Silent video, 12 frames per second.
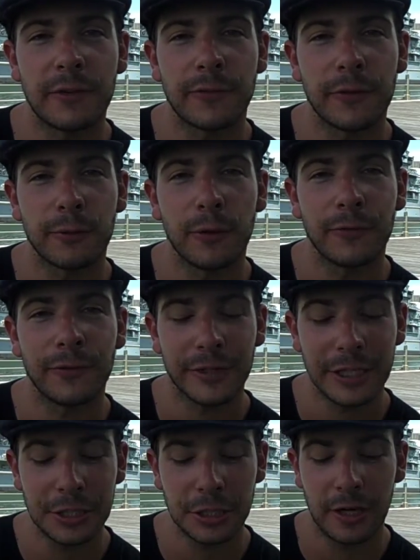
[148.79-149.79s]
for the role of
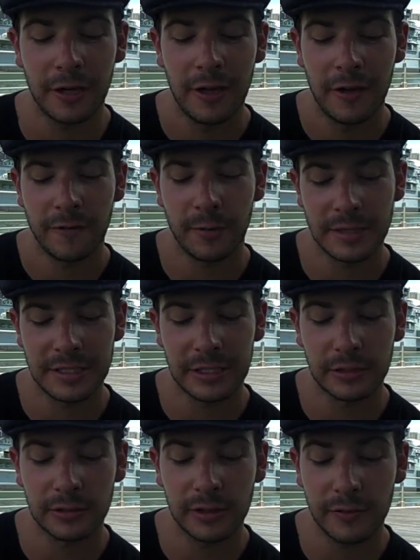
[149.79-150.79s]
Felicia from
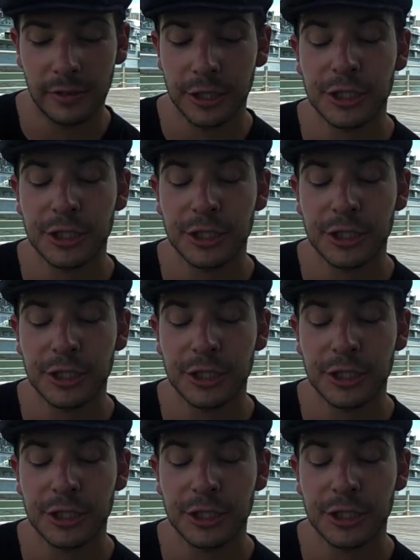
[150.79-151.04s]
Montego Glover,